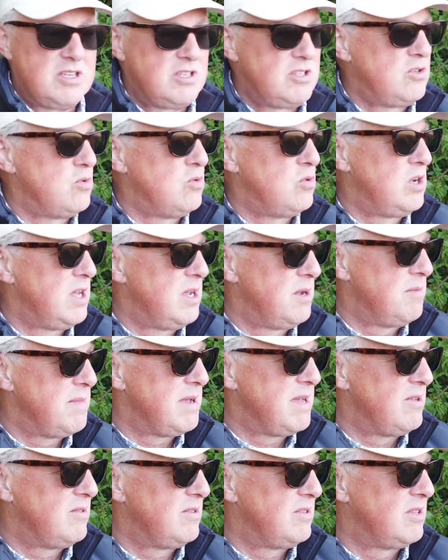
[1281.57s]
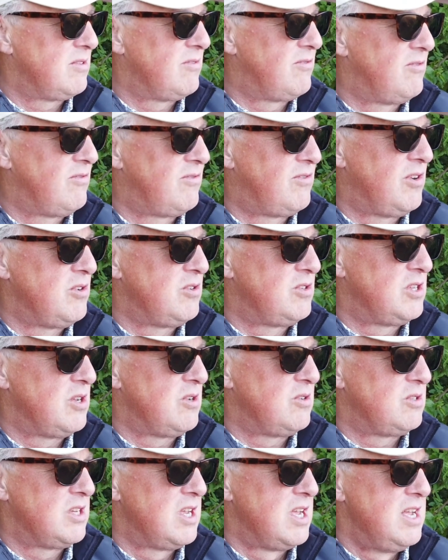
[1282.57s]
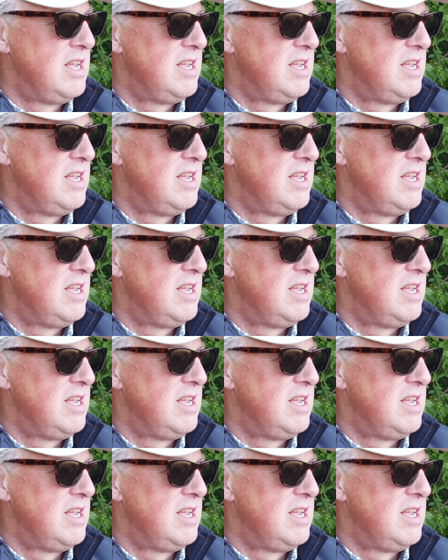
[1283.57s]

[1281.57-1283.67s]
talking about the photos,